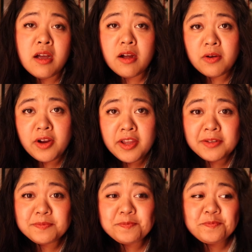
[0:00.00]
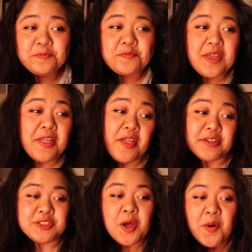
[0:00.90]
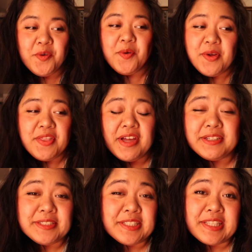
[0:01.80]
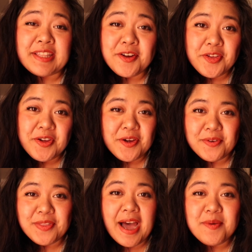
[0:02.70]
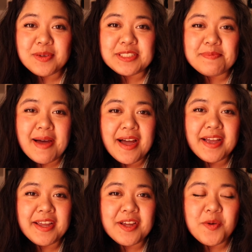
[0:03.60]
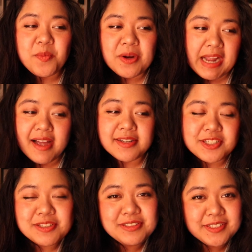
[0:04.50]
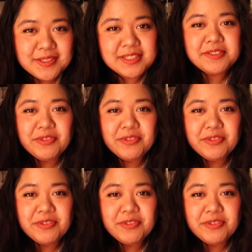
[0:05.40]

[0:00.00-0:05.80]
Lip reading: All right, so there you go. That was my reaction to this